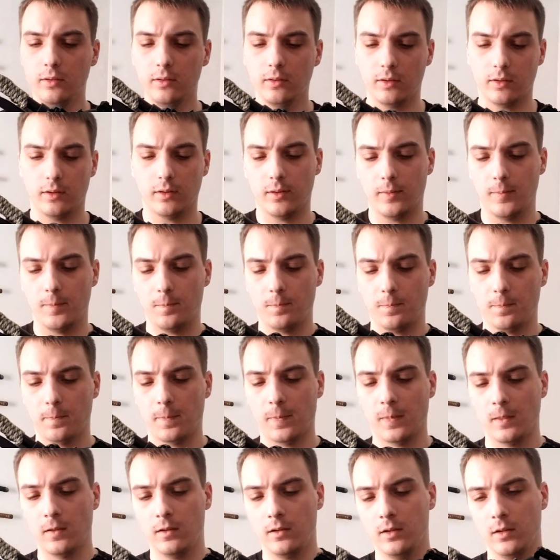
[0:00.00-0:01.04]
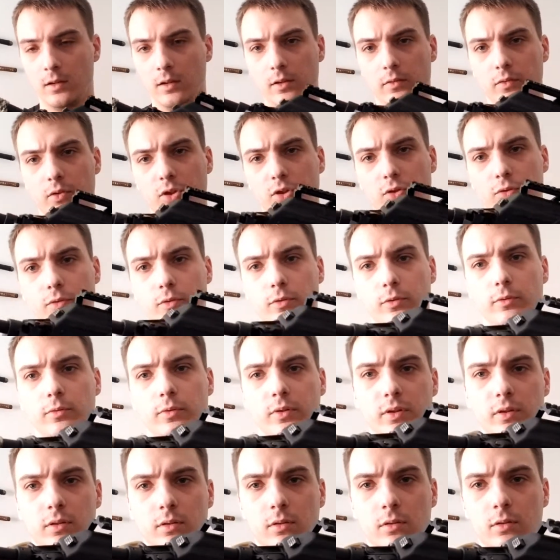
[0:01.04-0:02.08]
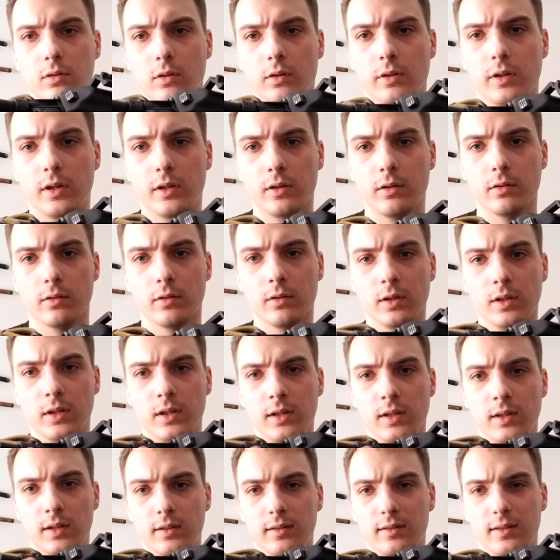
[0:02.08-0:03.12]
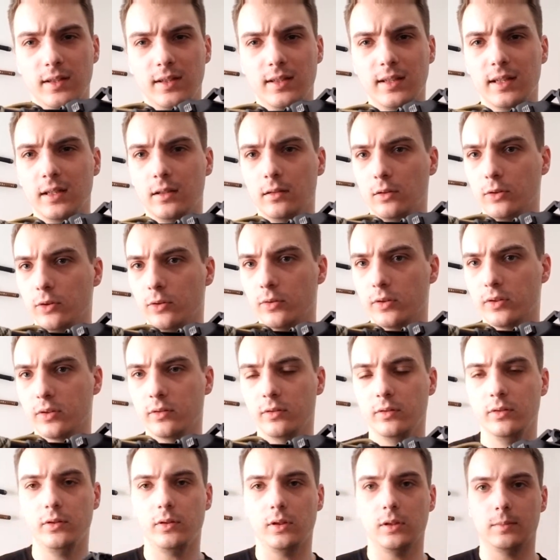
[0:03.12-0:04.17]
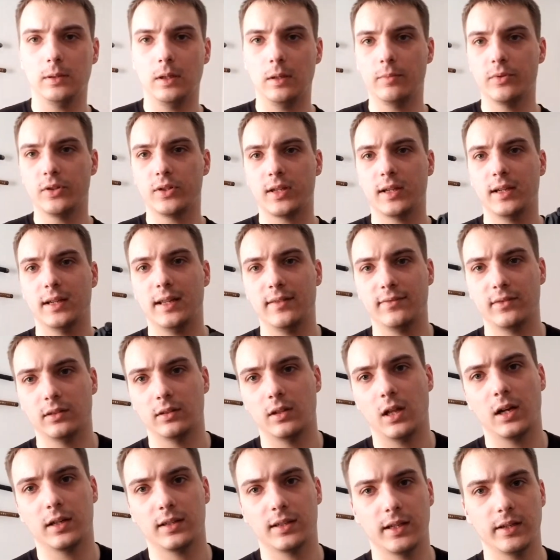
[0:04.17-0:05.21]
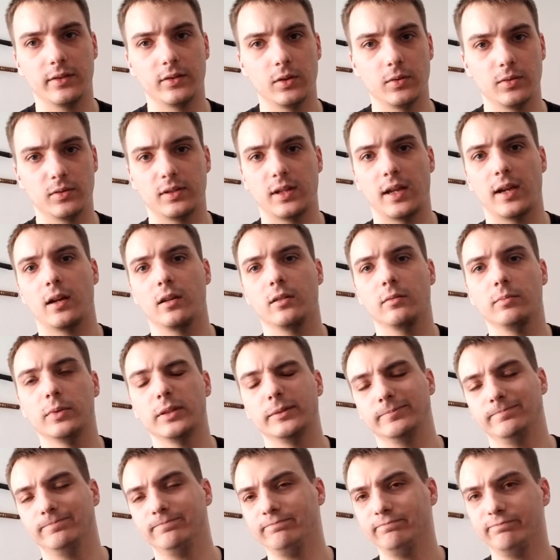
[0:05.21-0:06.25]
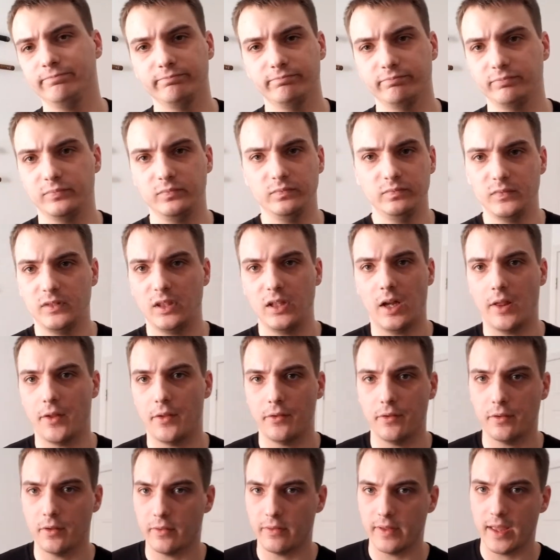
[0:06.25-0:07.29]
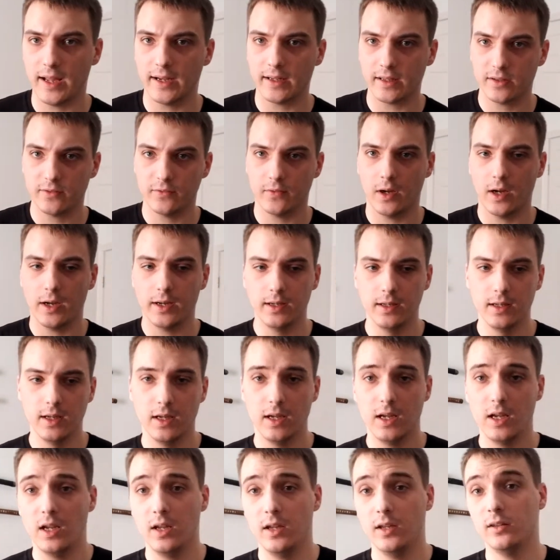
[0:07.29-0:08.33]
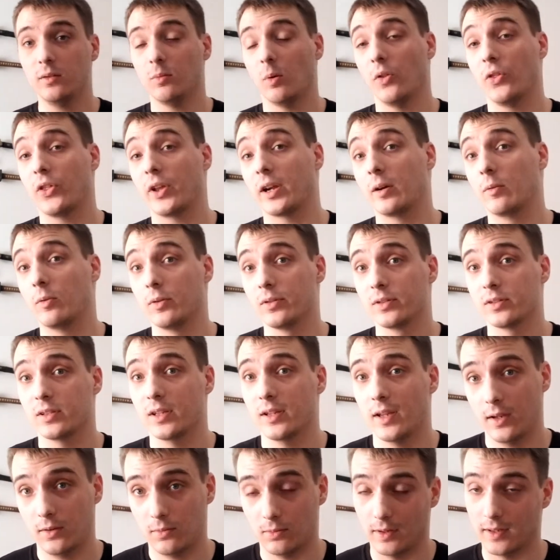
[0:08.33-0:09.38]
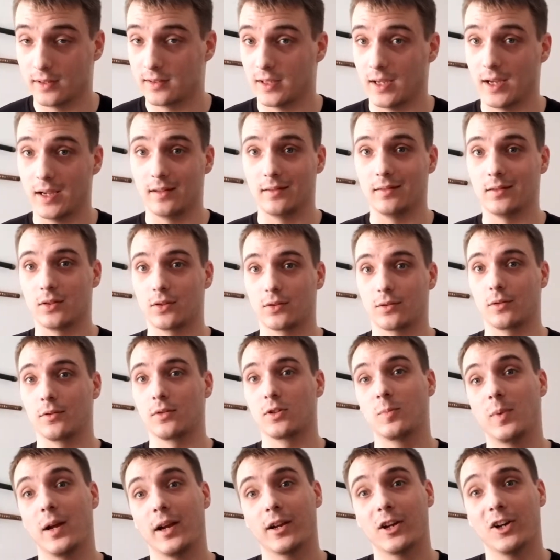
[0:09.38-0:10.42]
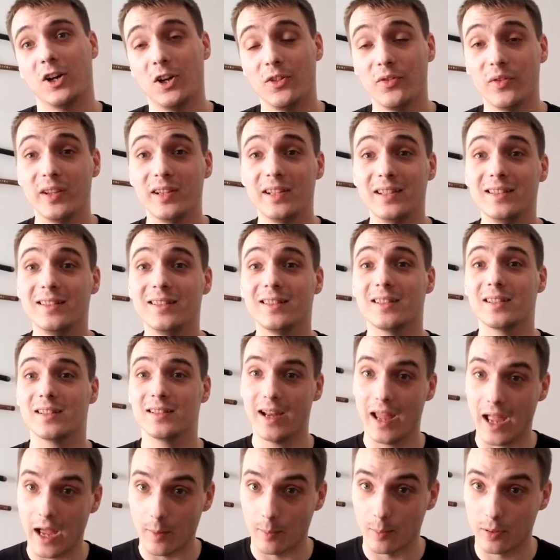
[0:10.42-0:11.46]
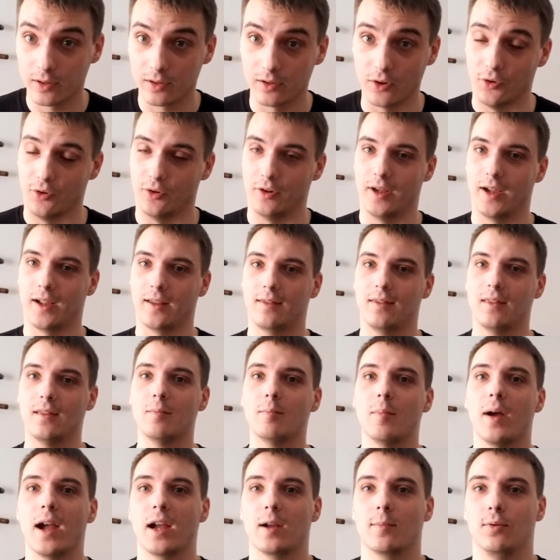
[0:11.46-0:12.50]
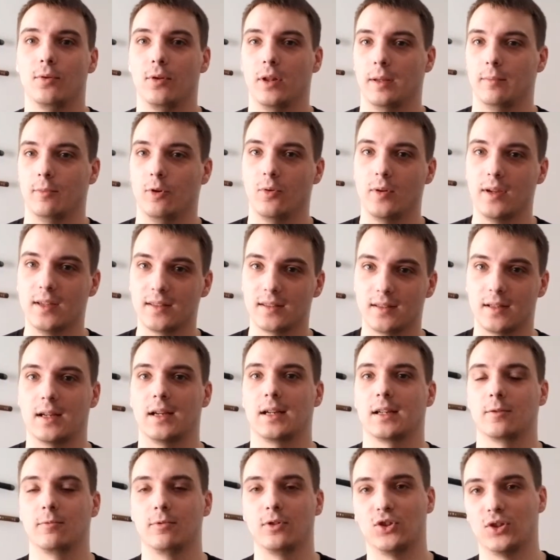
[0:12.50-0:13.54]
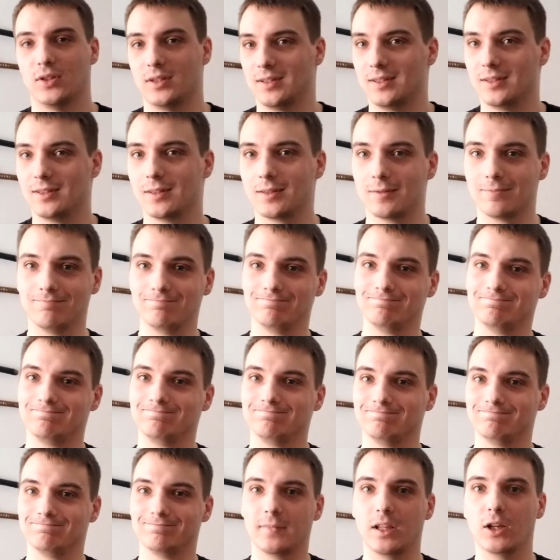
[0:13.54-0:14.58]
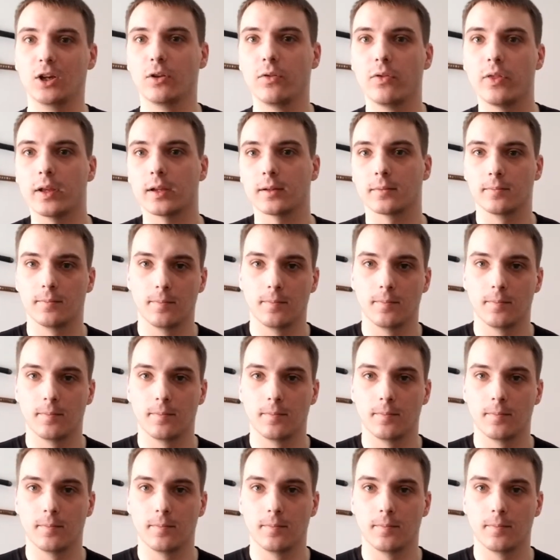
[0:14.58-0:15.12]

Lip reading: the screws on here did get loose, so I'm probably just going to have to Loctite those down, but other than that, it's fine. The one thing I will say is when I tightened the screws back on, they didn't snap, unlike the Magpul MOE stock, which is a good thing.